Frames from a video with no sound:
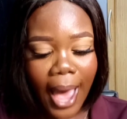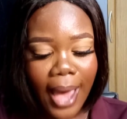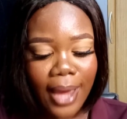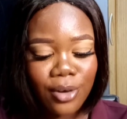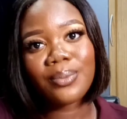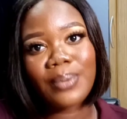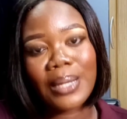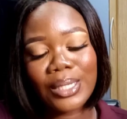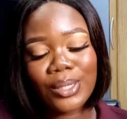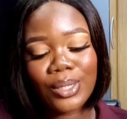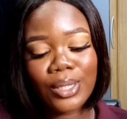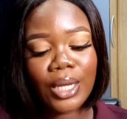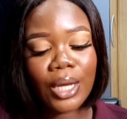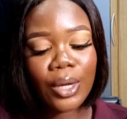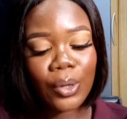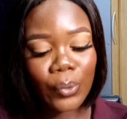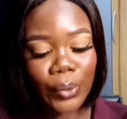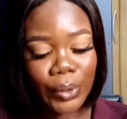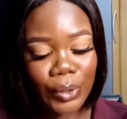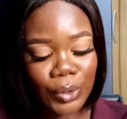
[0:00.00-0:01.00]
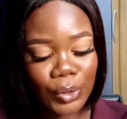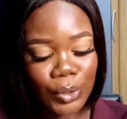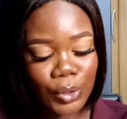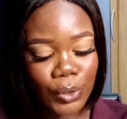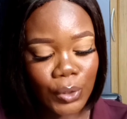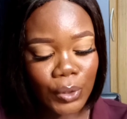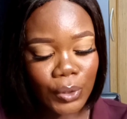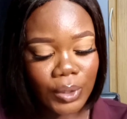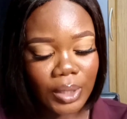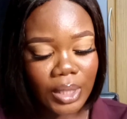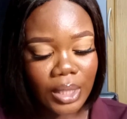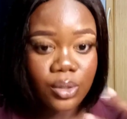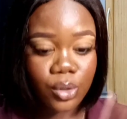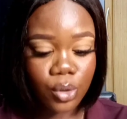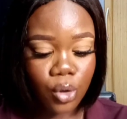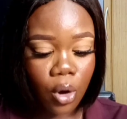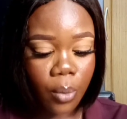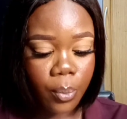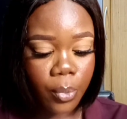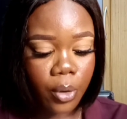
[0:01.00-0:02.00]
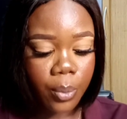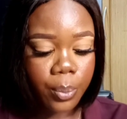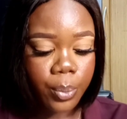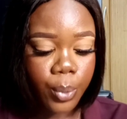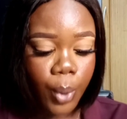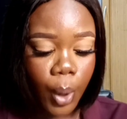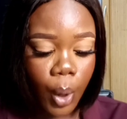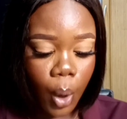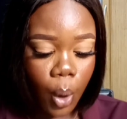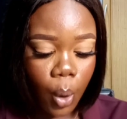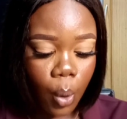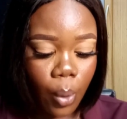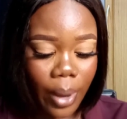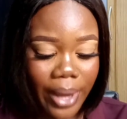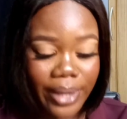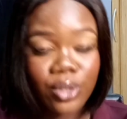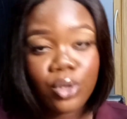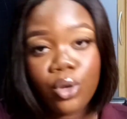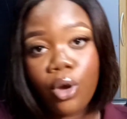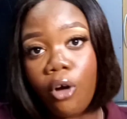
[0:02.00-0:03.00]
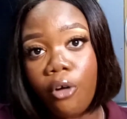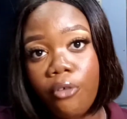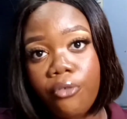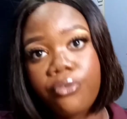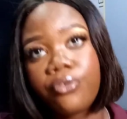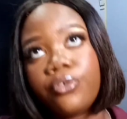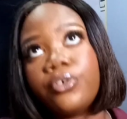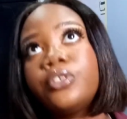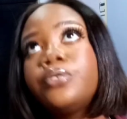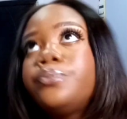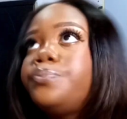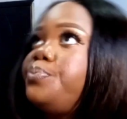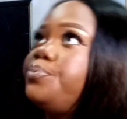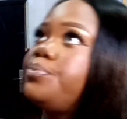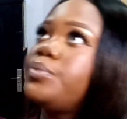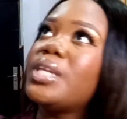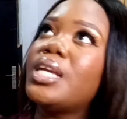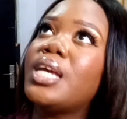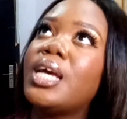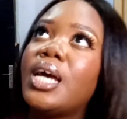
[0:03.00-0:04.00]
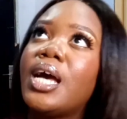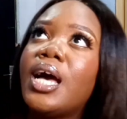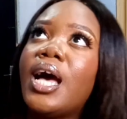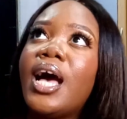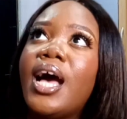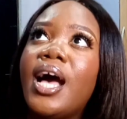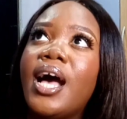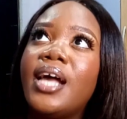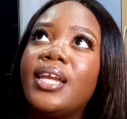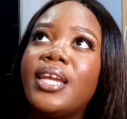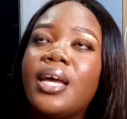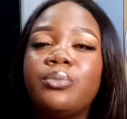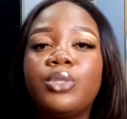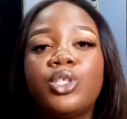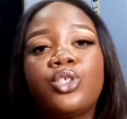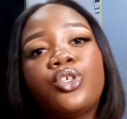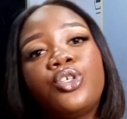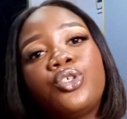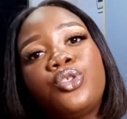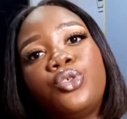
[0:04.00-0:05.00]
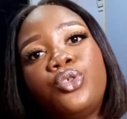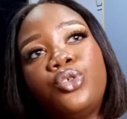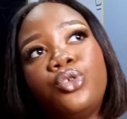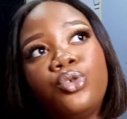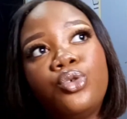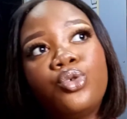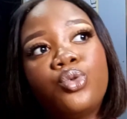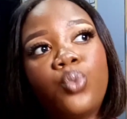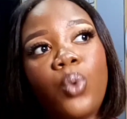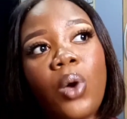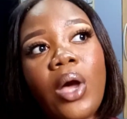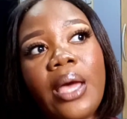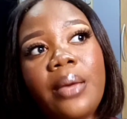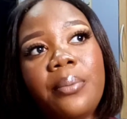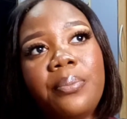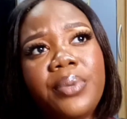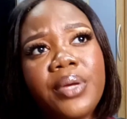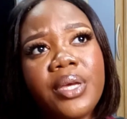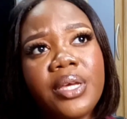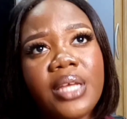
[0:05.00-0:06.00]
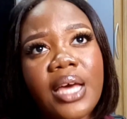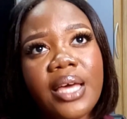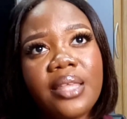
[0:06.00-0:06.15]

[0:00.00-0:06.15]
This particular question has come up quite often, and I'm just going to use what I paid.